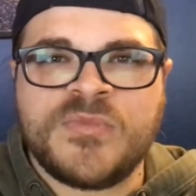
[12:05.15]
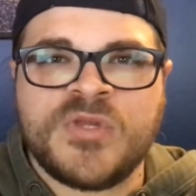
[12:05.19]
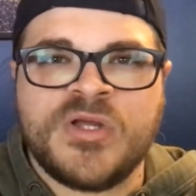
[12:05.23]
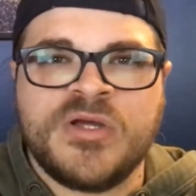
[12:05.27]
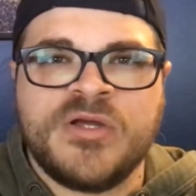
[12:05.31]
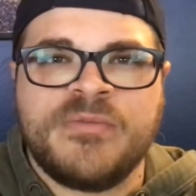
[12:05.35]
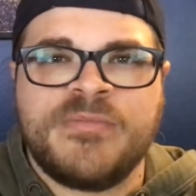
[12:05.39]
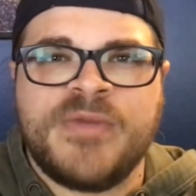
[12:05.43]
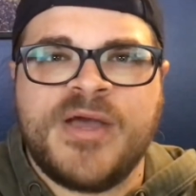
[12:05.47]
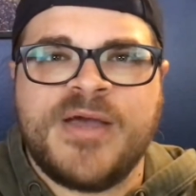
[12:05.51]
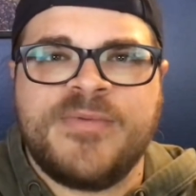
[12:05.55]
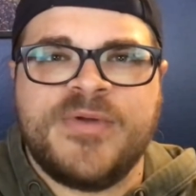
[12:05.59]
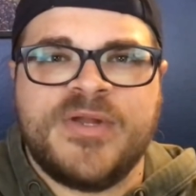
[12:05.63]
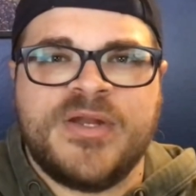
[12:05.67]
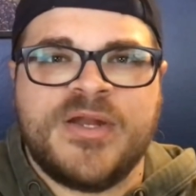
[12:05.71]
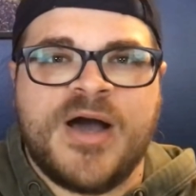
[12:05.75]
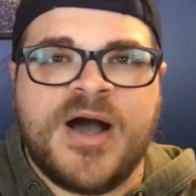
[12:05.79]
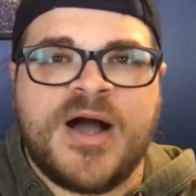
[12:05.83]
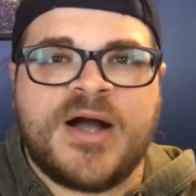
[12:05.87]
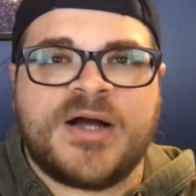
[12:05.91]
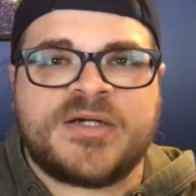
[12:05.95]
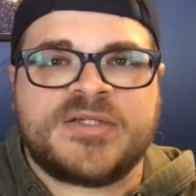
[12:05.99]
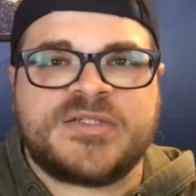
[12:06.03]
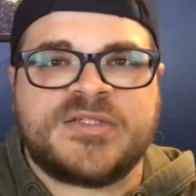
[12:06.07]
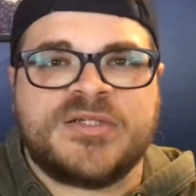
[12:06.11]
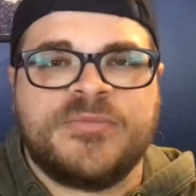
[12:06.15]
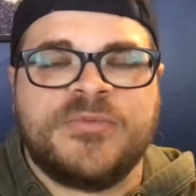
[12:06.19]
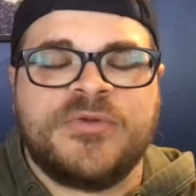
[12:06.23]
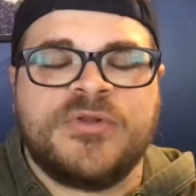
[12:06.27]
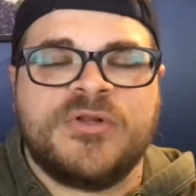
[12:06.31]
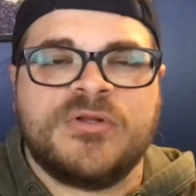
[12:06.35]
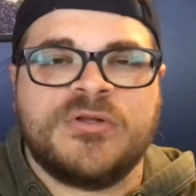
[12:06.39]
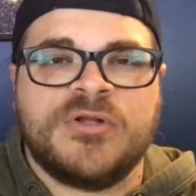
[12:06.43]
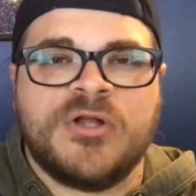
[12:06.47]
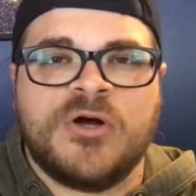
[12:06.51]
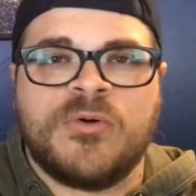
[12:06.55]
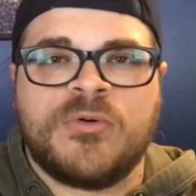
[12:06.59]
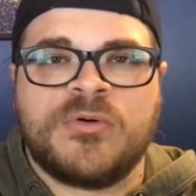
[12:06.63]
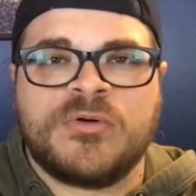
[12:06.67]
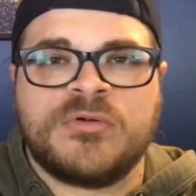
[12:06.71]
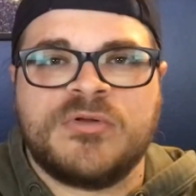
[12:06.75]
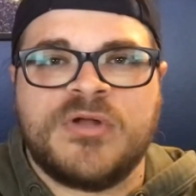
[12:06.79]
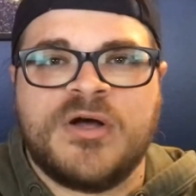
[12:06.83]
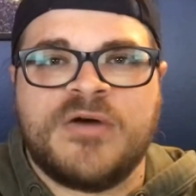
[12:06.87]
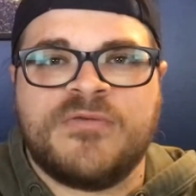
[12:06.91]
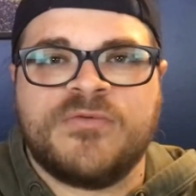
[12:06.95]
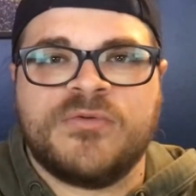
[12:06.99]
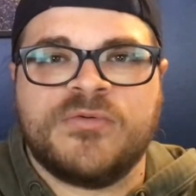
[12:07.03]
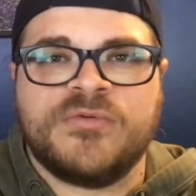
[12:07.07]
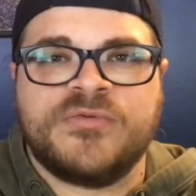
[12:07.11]
and maybe knock some of the lower
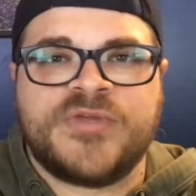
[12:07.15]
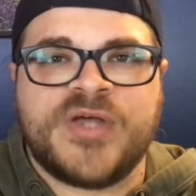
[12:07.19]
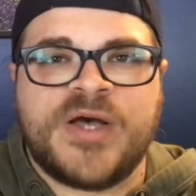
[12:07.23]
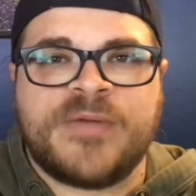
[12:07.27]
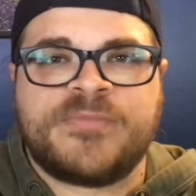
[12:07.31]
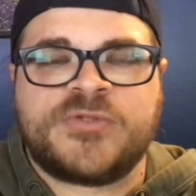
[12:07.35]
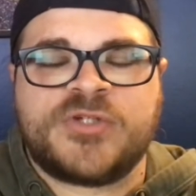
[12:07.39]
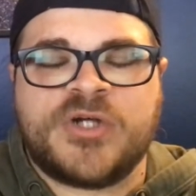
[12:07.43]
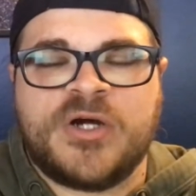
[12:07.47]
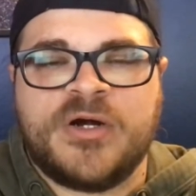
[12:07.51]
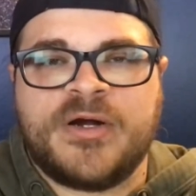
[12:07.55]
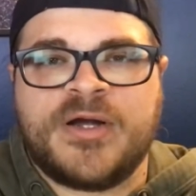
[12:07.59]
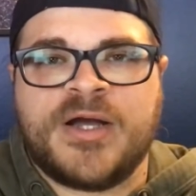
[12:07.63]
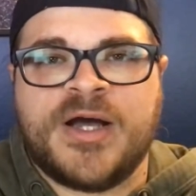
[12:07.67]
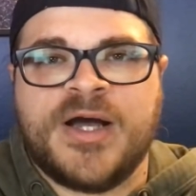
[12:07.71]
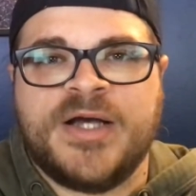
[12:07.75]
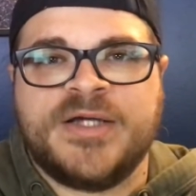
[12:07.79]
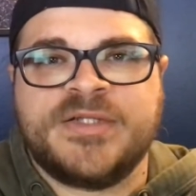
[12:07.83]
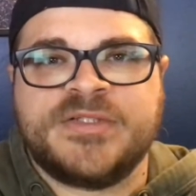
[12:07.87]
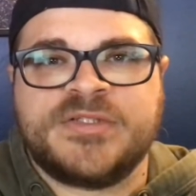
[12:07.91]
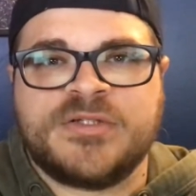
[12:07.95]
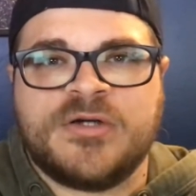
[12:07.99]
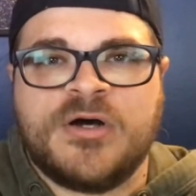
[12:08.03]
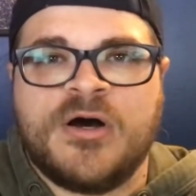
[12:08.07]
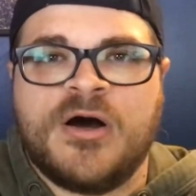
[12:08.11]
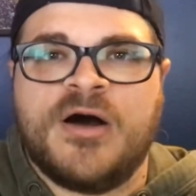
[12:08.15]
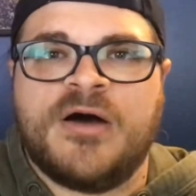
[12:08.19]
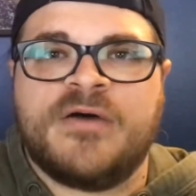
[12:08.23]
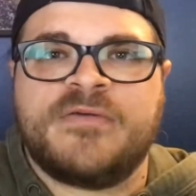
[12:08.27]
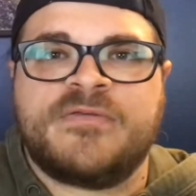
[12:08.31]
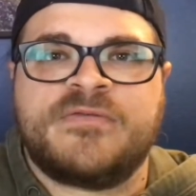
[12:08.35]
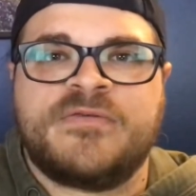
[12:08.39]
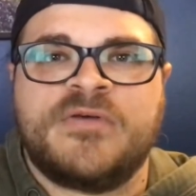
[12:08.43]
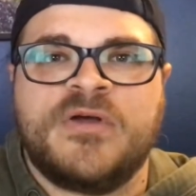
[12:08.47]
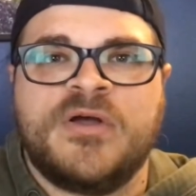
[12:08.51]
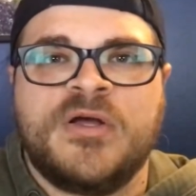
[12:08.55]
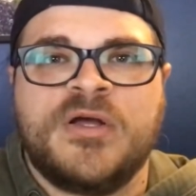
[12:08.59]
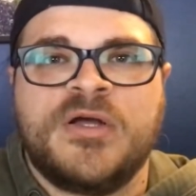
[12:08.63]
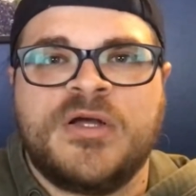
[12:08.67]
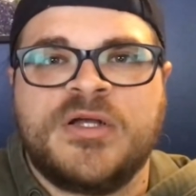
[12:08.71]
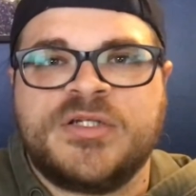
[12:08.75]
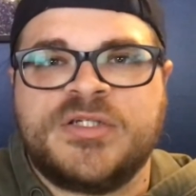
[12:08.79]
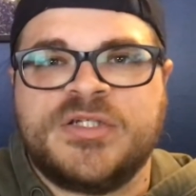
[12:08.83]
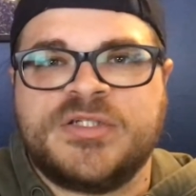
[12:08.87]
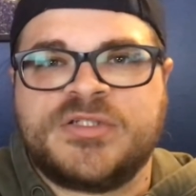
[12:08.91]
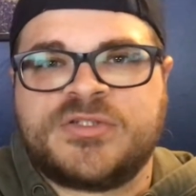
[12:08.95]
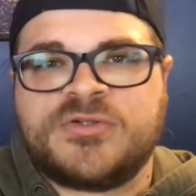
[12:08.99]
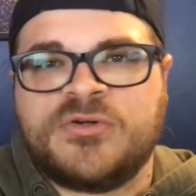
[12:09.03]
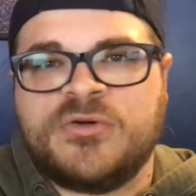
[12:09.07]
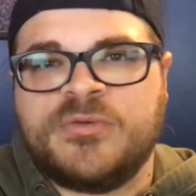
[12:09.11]
level depth chart guys off
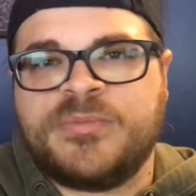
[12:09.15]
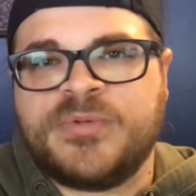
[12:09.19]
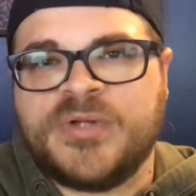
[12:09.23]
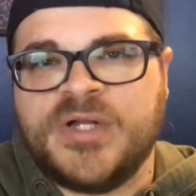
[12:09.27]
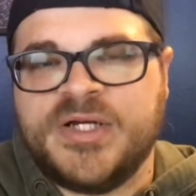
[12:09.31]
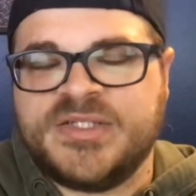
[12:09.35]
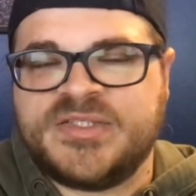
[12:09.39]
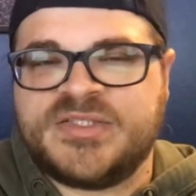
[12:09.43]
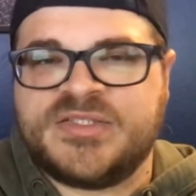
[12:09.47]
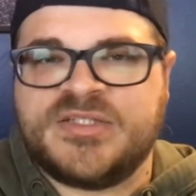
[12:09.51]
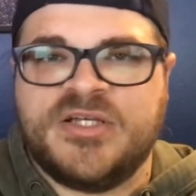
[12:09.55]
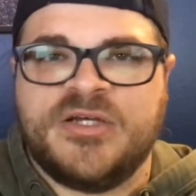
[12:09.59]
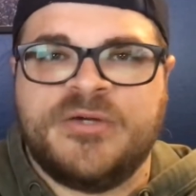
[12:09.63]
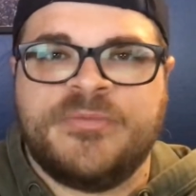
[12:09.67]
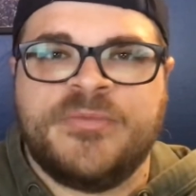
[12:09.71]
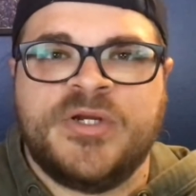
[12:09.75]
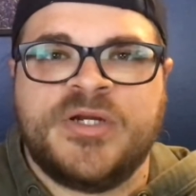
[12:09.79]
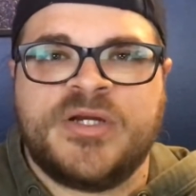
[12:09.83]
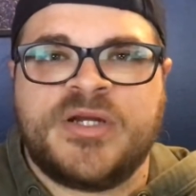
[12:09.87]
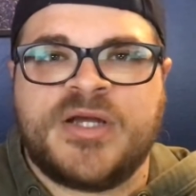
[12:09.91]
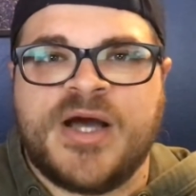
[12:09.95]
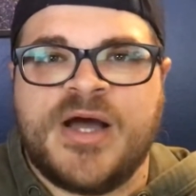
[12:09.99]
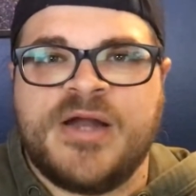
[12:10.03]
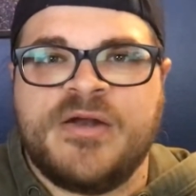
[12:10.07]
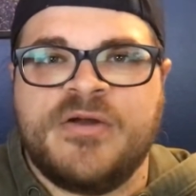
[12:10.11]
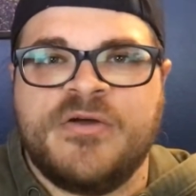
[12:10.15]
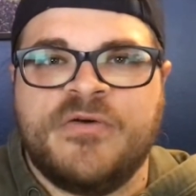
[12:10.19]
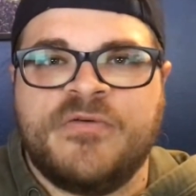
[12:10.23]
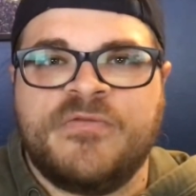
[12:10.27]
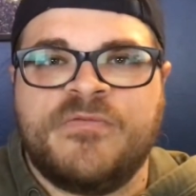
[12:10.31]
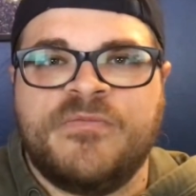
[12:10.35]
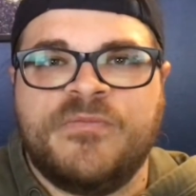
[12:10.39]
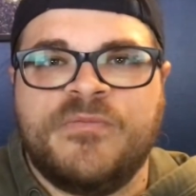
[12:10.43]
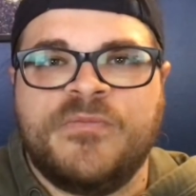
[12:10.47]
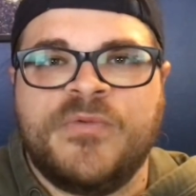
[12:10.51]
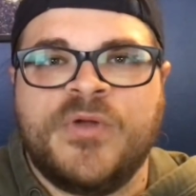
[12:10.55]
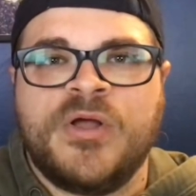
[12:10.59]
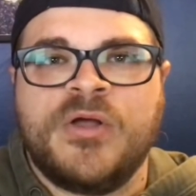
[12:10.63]
just to replace them and kind of